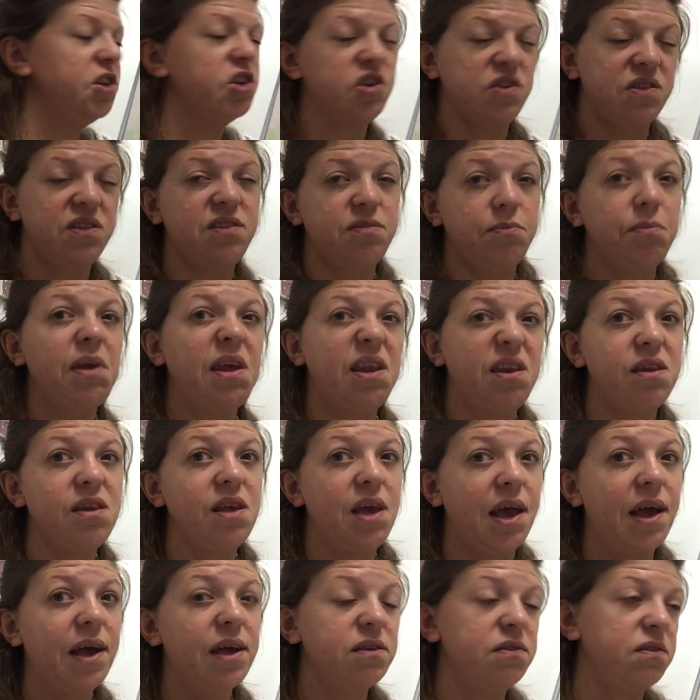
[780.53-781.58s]
took to mean
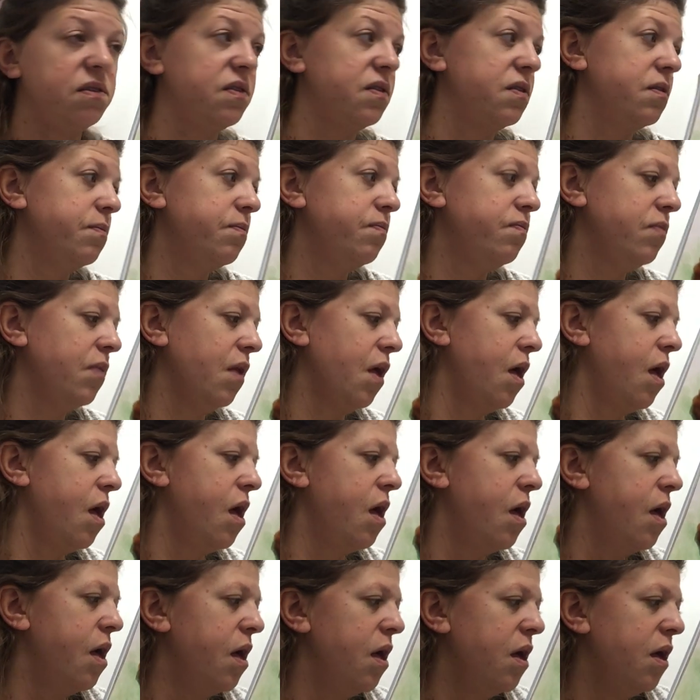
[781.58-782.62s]
yes.
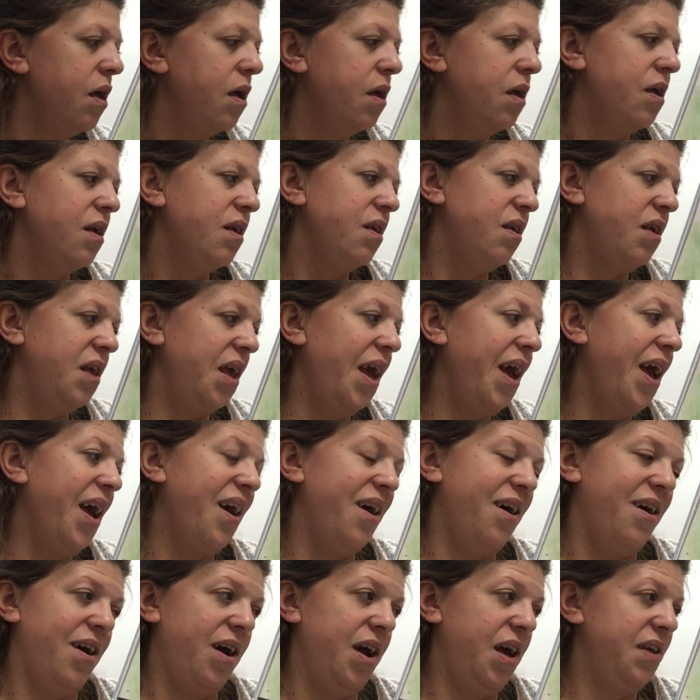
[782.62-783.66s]
Yeah,
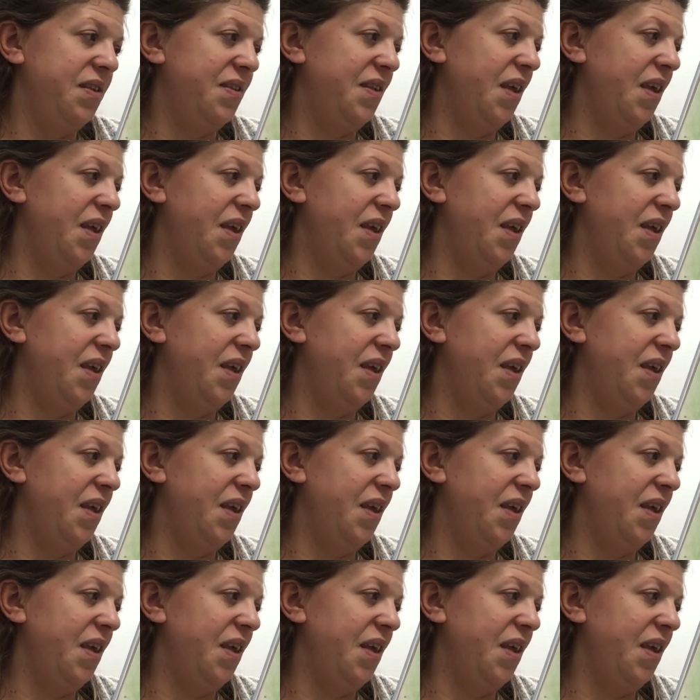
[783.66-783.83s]
I